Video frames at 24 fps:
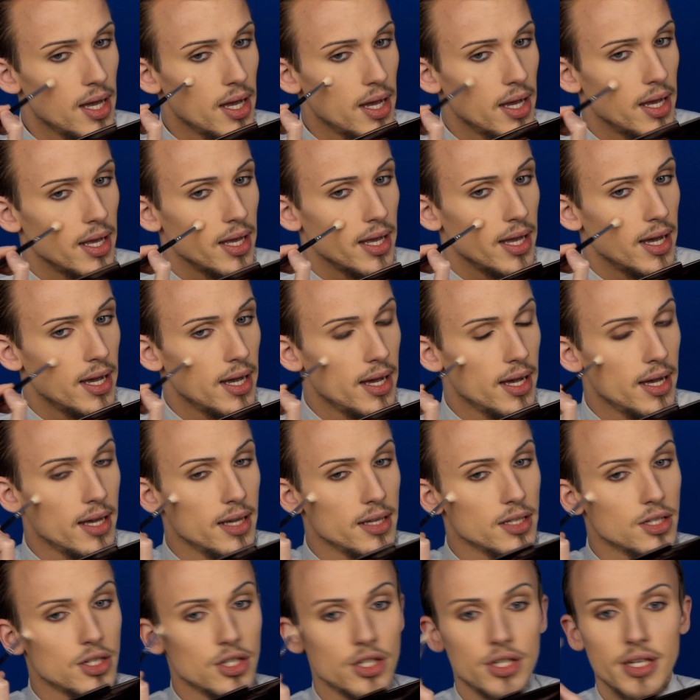And
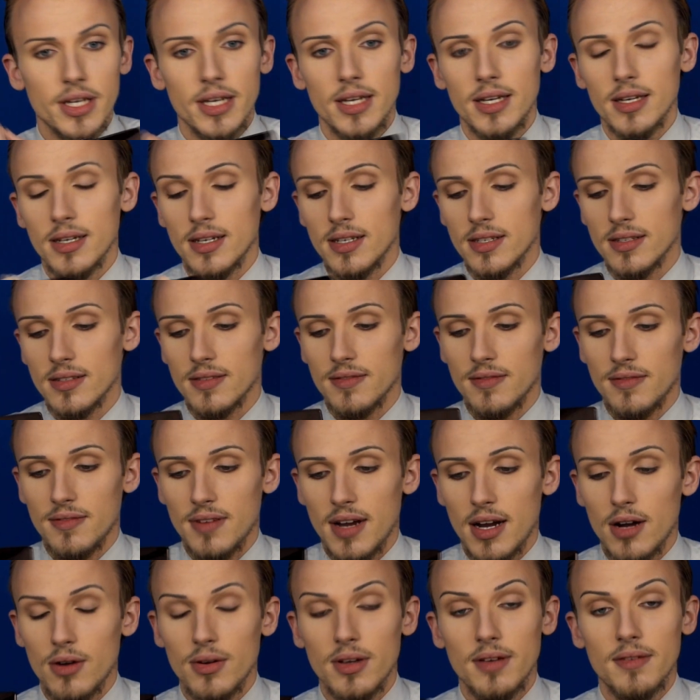yes, she is
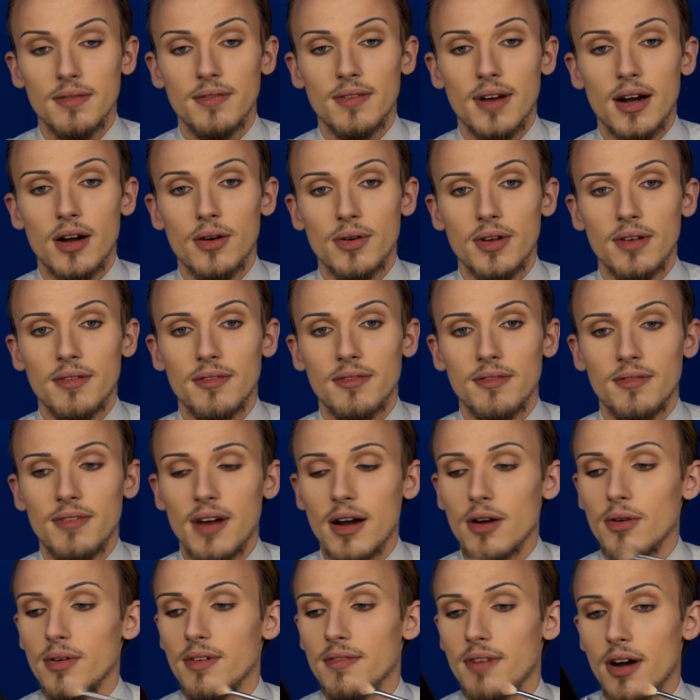very
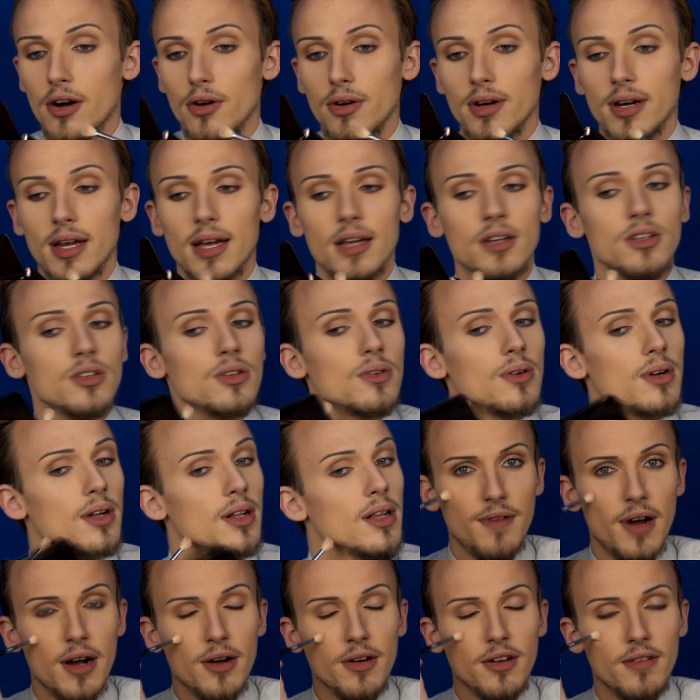
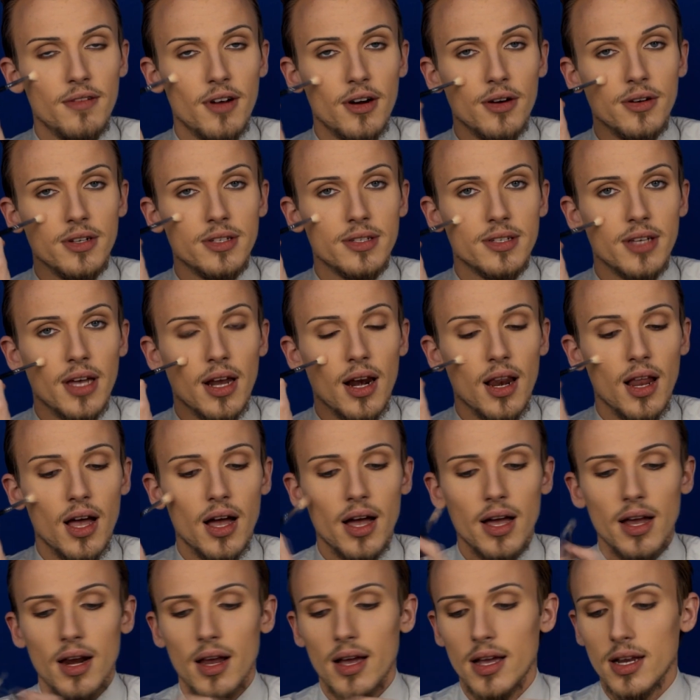natural. Very subtle
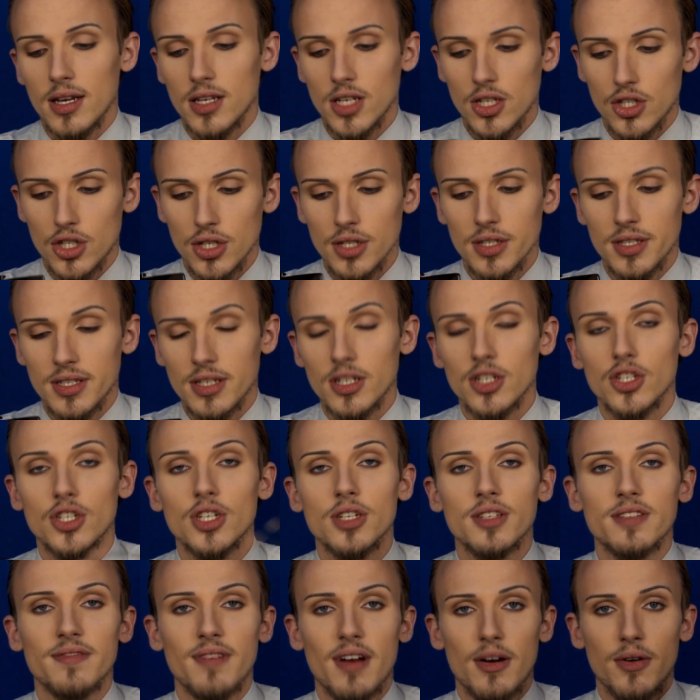highlight.
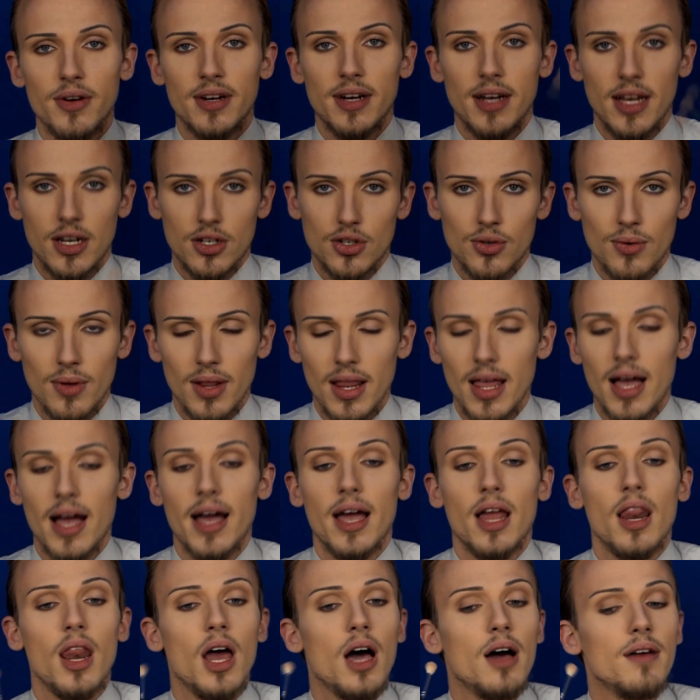Just very natural.
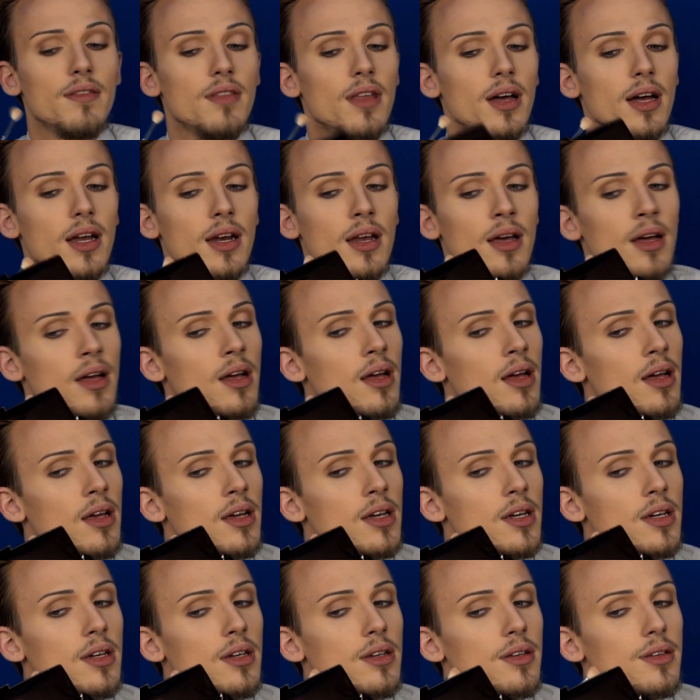I love that.
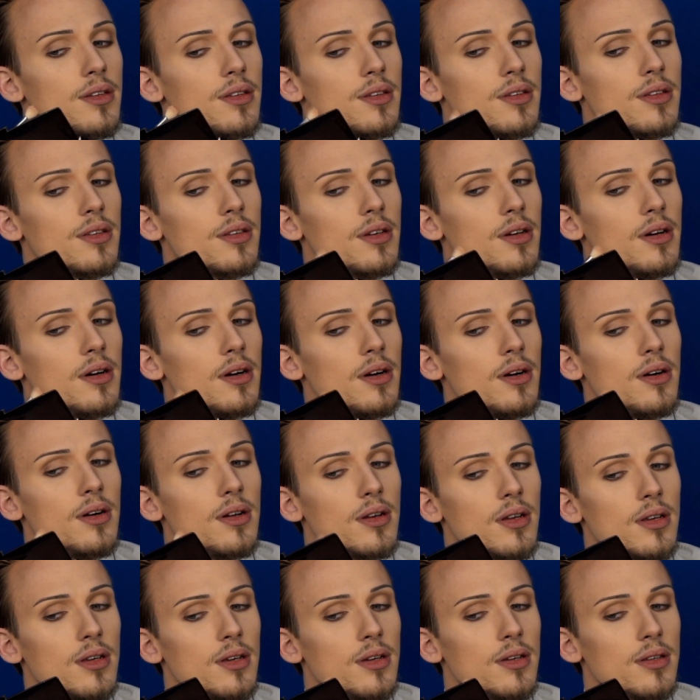So
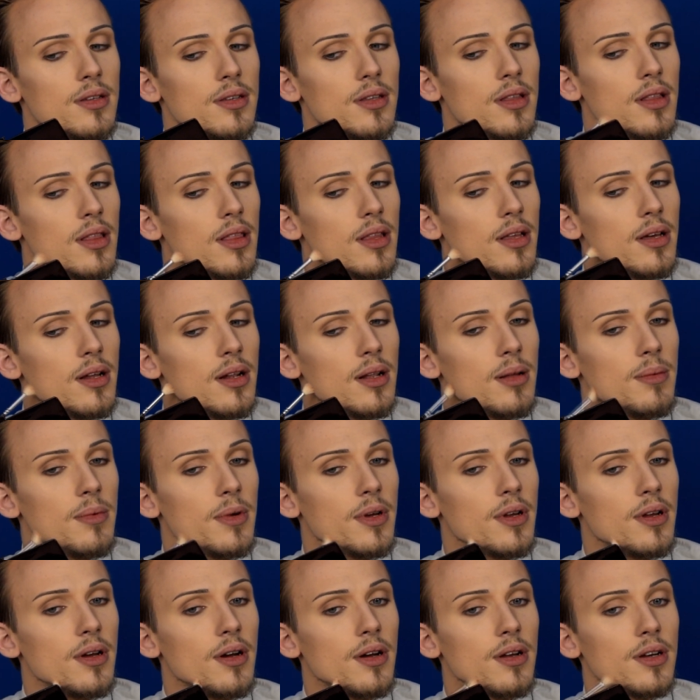just a little
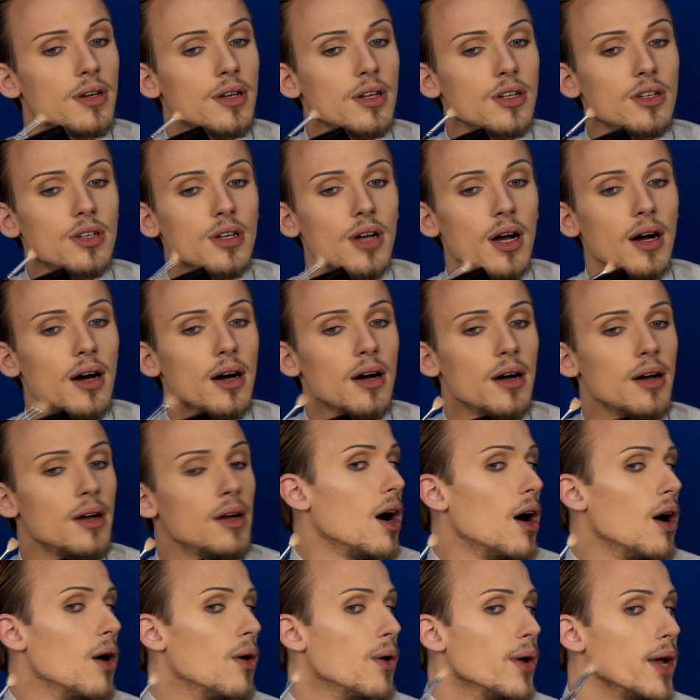bit on the jaw.
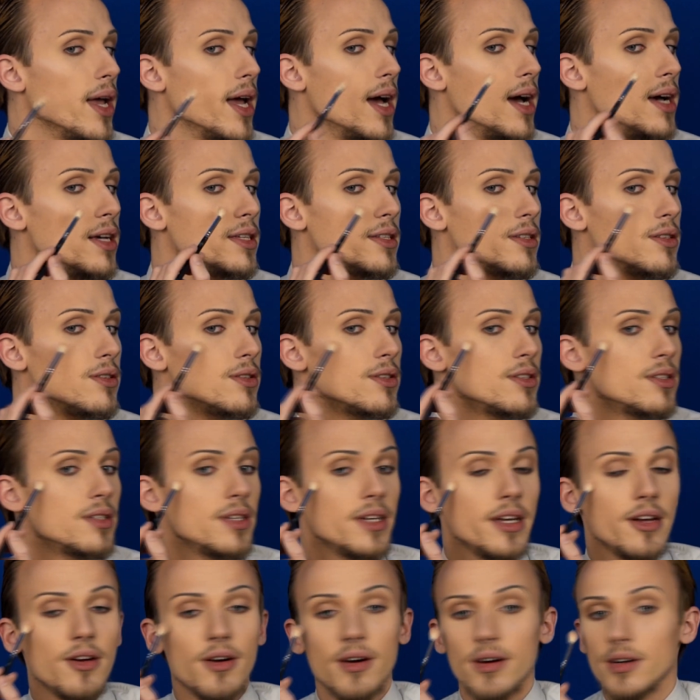Oh yes, you
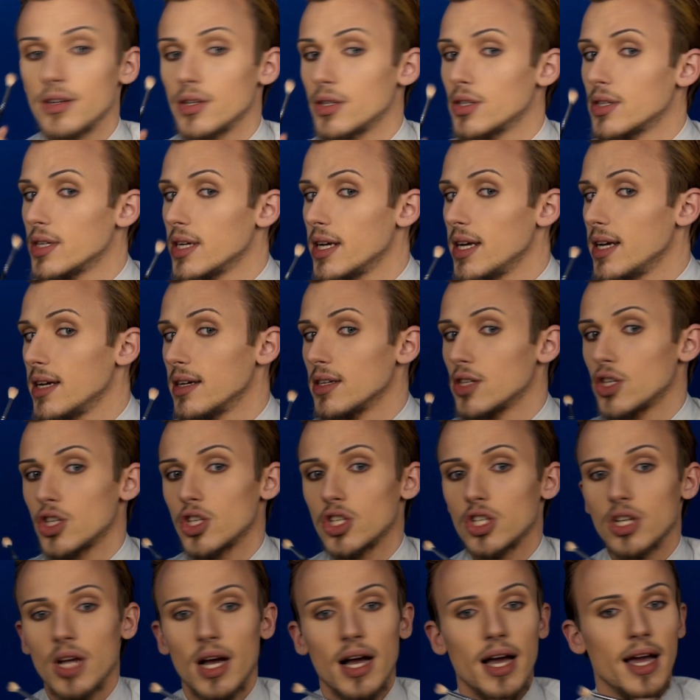see her. She is
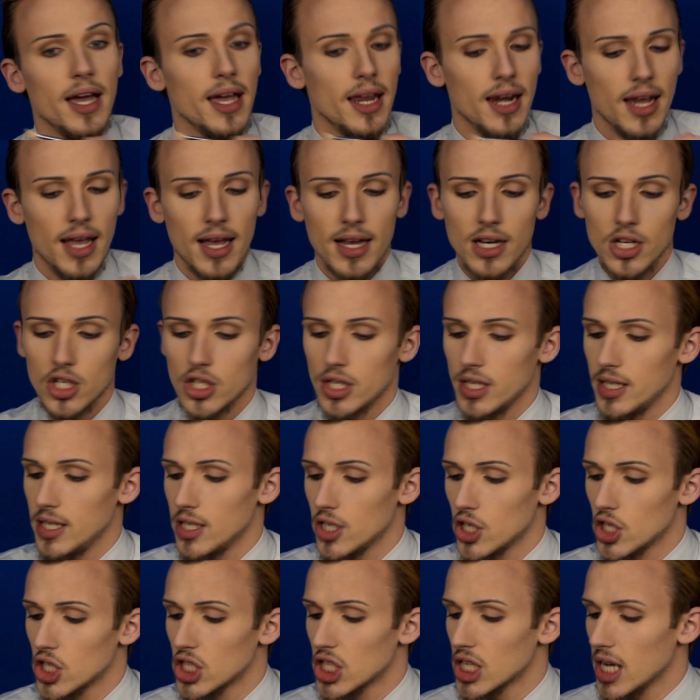shining. She
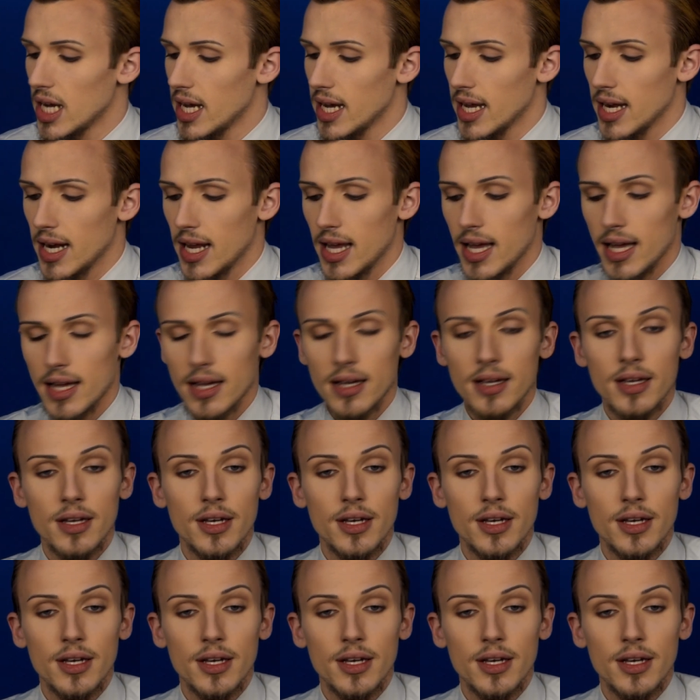is shining.